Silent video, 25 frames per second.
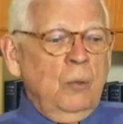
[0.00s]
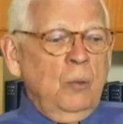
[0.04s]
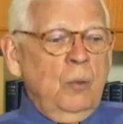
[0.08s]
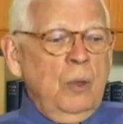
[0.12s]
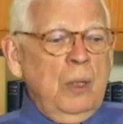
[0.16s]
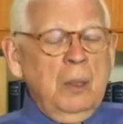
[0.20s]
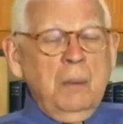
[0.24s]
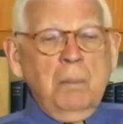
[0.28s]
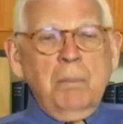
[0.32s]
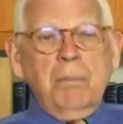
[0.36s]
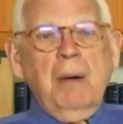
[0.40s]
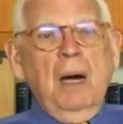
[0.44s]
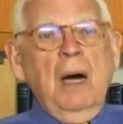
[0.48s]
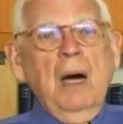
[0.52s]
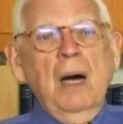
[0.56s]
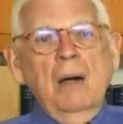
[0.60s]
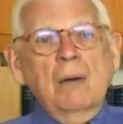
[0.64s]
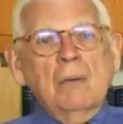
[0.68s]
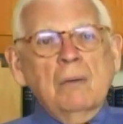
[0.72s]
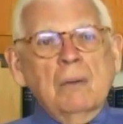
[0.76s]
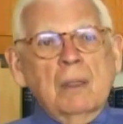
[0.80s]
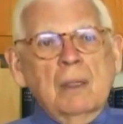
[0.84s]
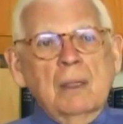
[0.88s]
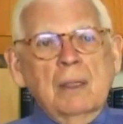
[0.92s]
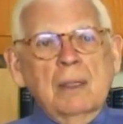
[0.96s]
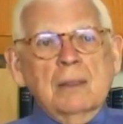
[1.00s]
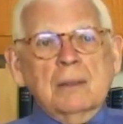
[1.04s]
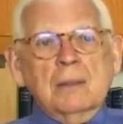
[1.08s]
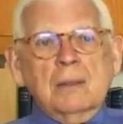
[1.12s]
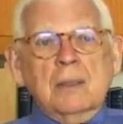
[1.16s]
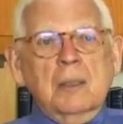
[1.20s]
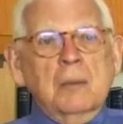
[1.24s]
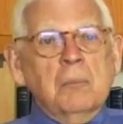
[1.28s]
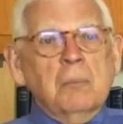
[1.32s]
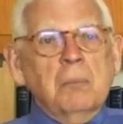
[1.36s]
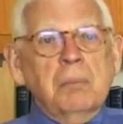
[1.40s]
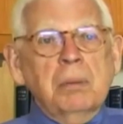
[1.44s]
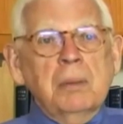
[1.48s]
Well, Baha'u'llah has
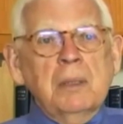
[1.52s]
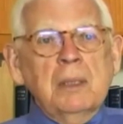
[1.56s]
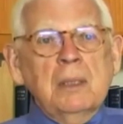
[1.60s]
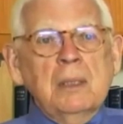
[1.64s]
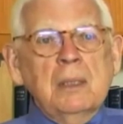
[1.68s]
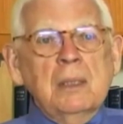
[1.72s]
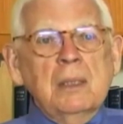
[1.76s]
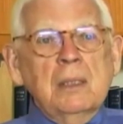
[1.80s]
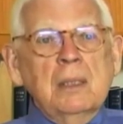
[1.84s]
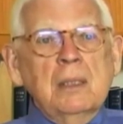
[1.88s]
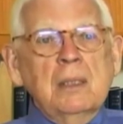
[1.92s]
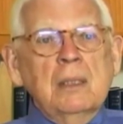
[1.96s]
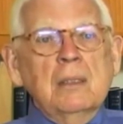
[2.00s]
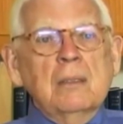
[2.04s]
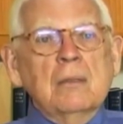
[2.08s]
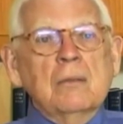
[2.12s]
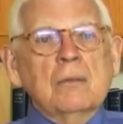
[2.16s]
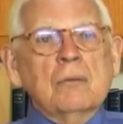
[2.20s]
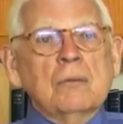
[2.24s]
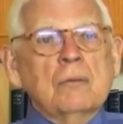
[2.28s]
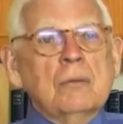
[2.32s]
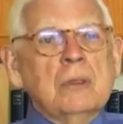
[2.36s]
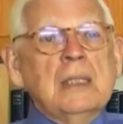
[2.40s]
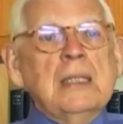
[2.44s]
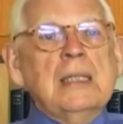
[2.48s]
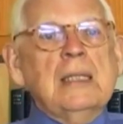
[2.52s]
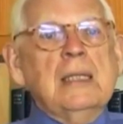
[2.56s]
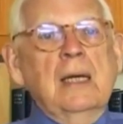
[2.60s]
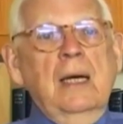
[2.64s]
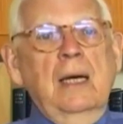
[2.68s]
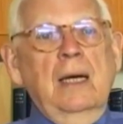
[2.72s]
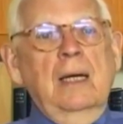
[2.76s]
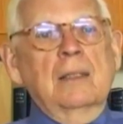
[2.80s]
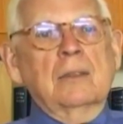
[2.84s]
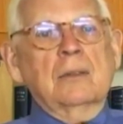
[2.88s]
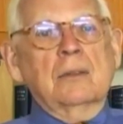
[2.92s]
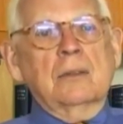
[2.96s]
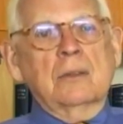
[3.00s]
completely
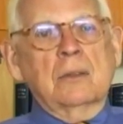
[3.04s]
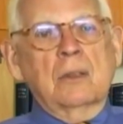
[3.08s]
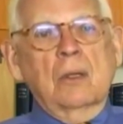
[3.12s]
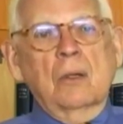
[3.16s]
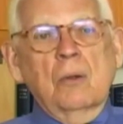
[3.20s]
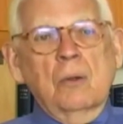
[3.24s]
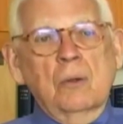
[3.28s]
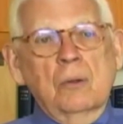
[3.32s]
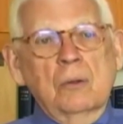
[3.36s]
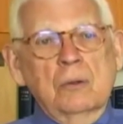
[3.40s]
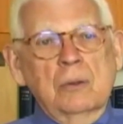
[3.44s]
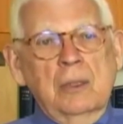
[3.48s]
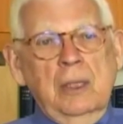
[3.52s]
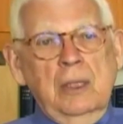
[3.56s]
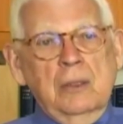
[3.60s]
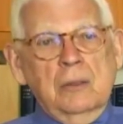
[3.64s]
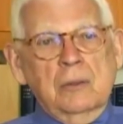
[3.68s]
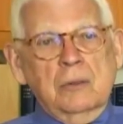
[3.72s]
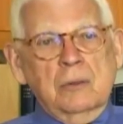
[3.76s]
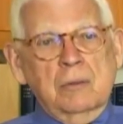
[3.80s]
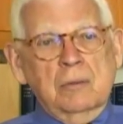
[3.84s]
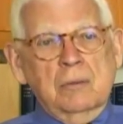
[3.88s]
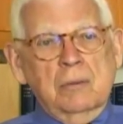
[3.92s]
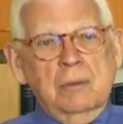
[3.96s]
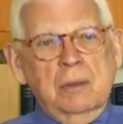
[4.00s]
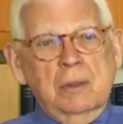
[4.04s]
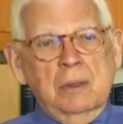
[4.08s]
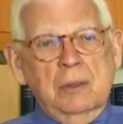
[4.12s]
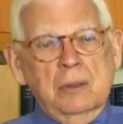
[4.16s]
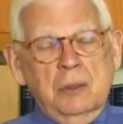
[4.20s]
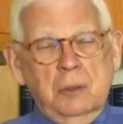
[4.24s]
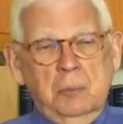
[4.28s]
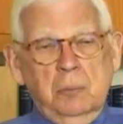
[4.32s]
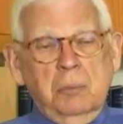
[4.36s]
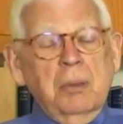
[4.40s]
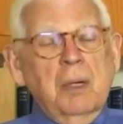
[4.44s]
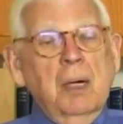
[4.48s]
recast the whole nature of religion.